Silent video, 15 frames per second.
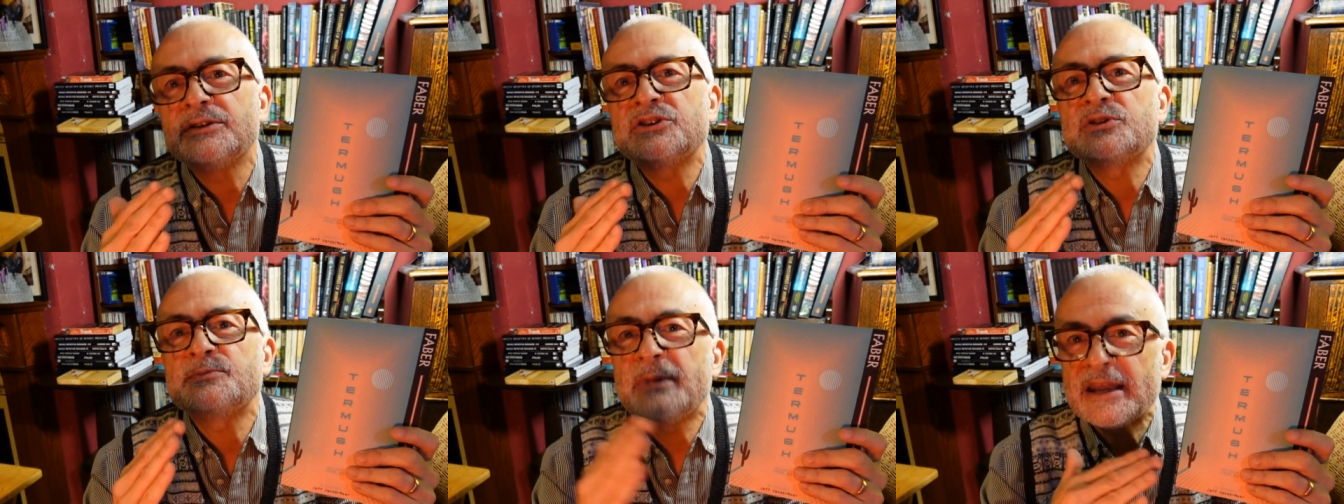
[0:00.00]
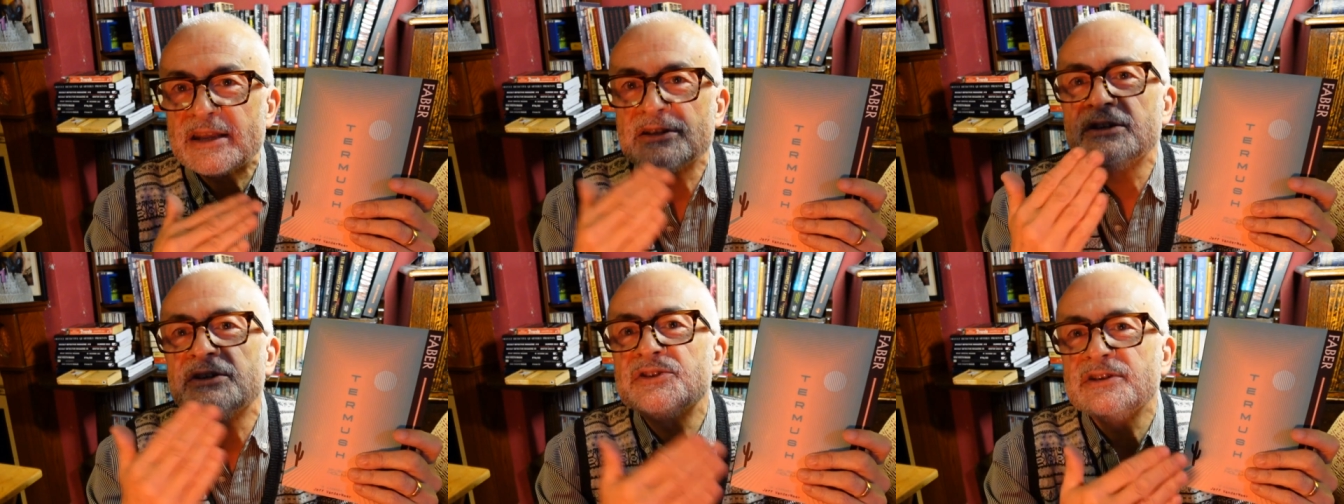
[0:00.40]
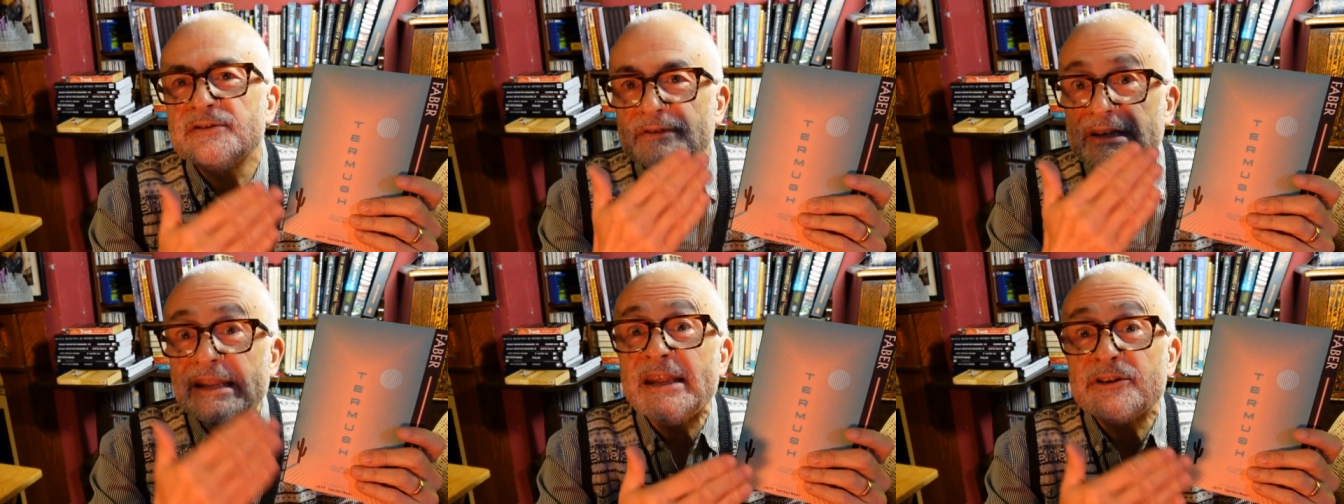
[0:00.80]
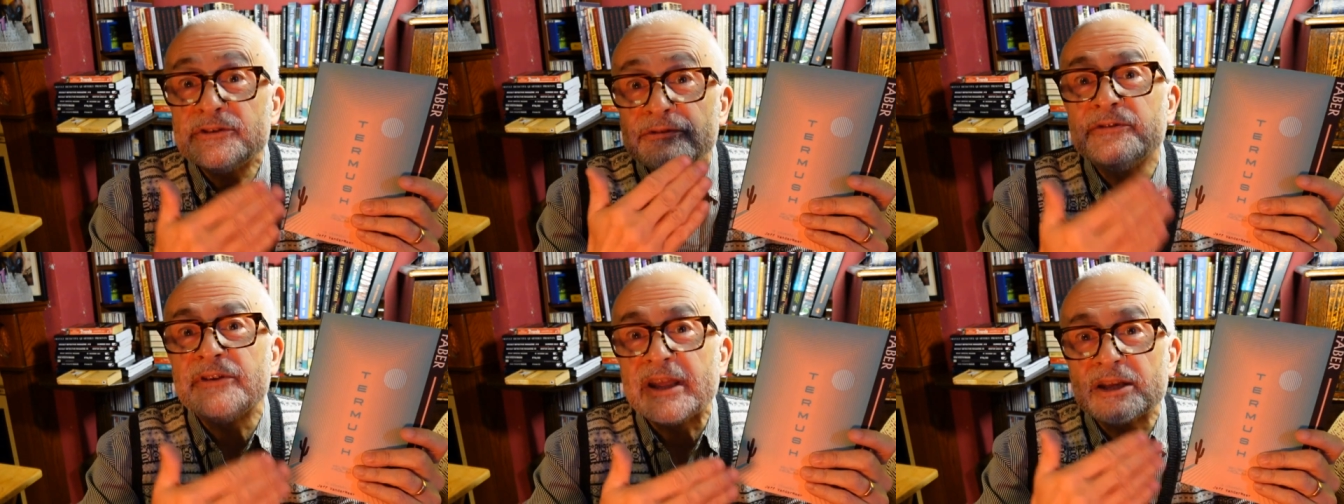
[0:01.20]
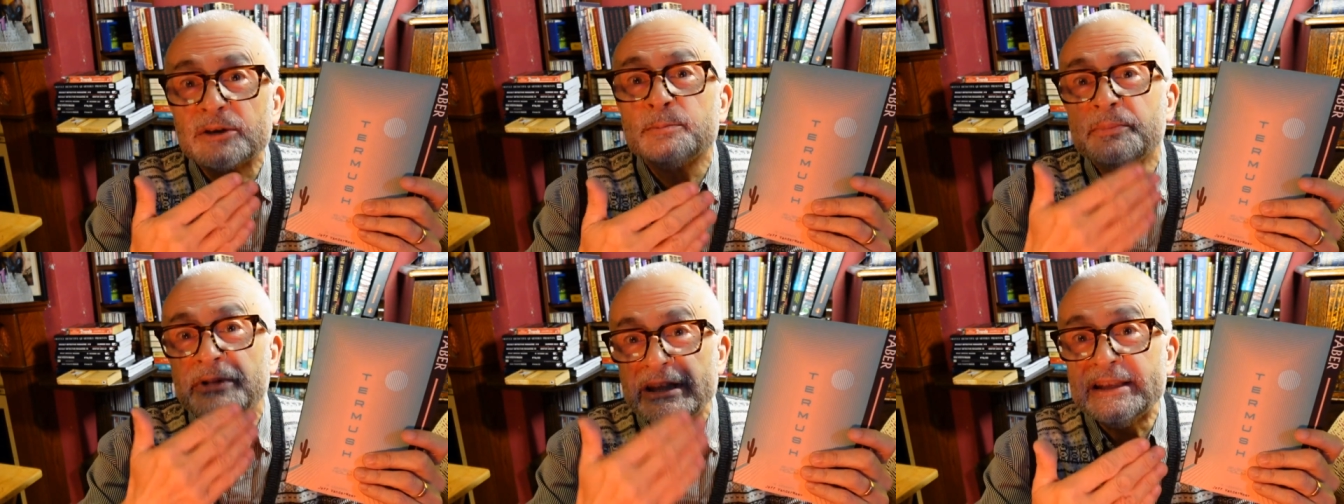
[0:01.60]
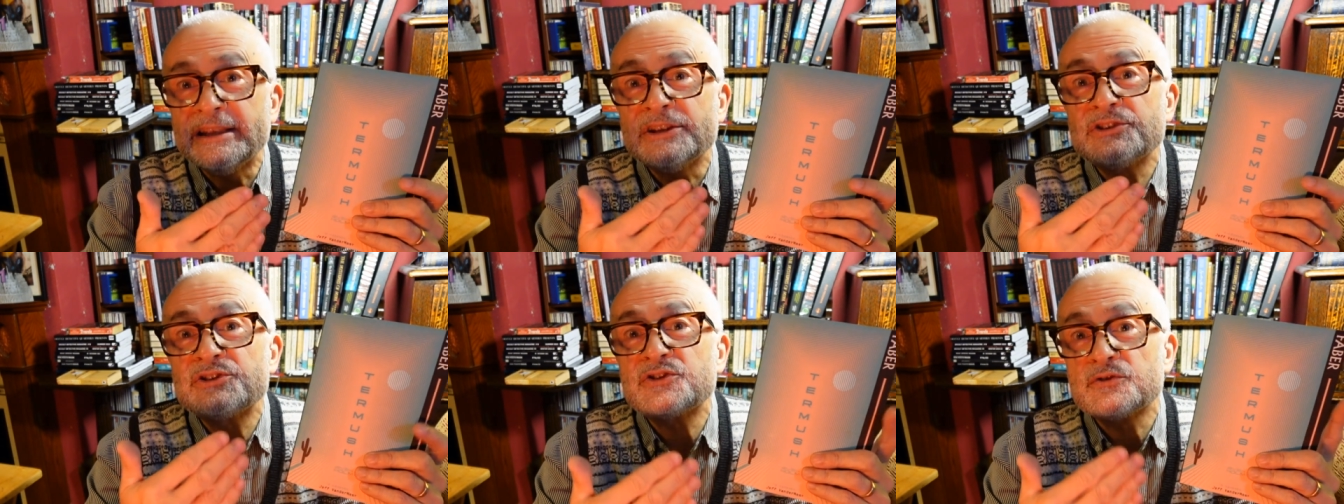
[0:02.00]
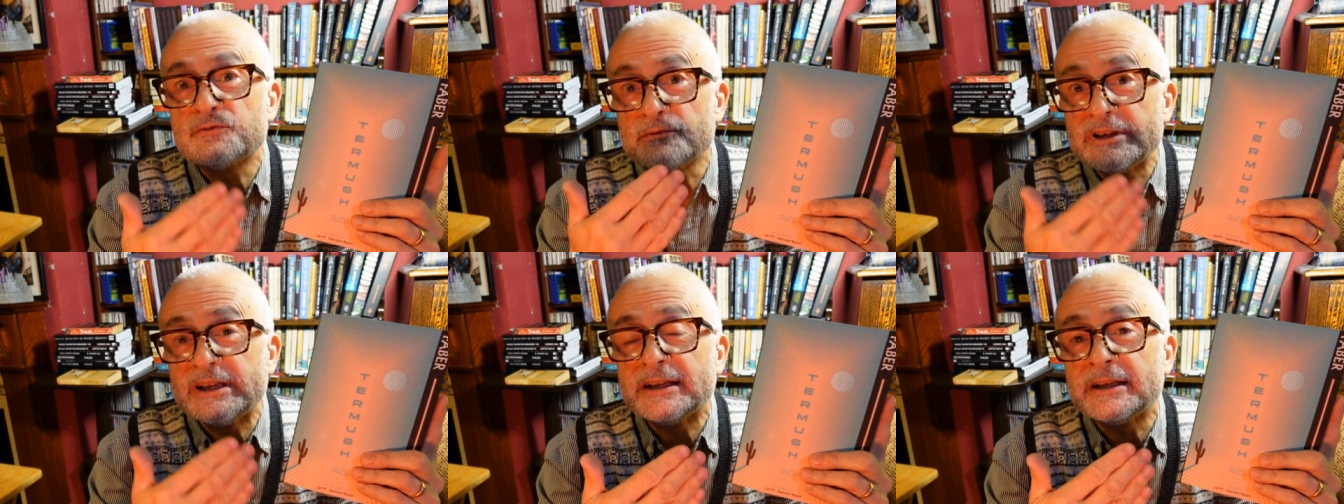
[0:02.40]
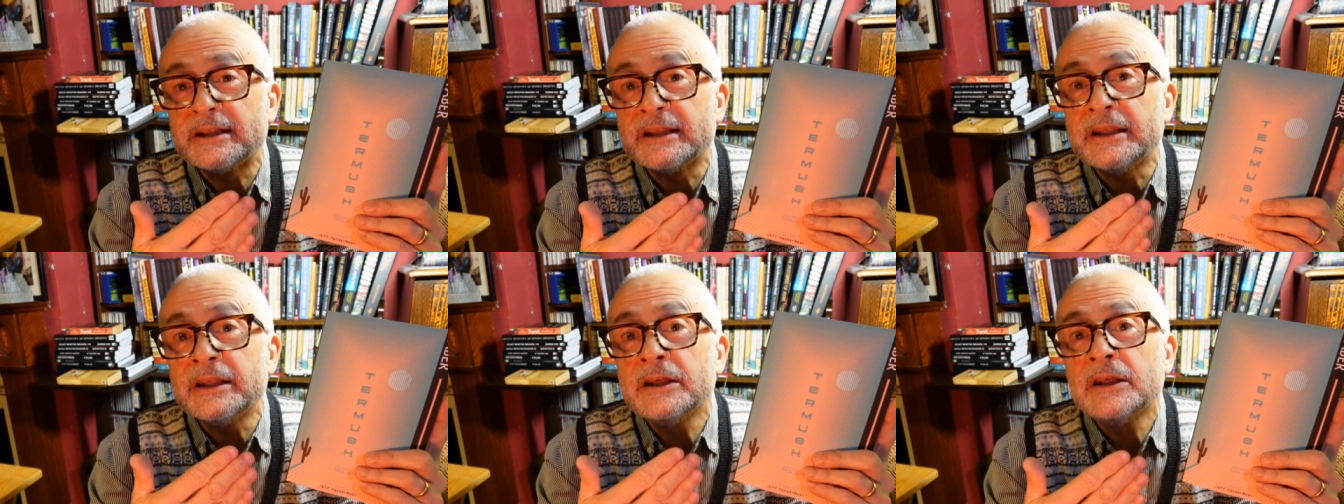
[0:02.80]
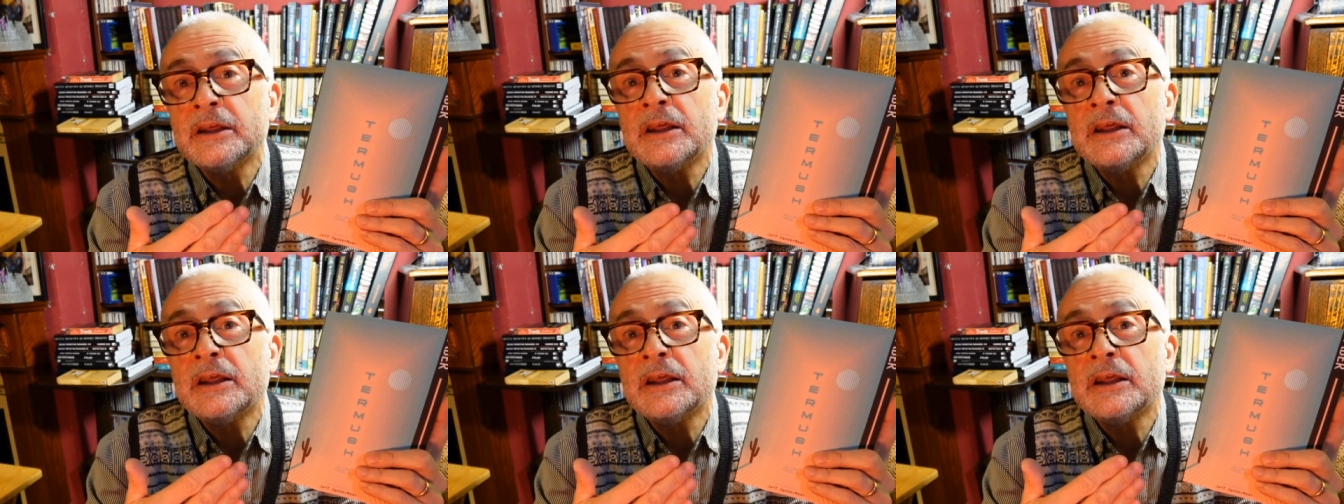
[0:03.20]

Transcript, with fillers: speculative litfic piece really.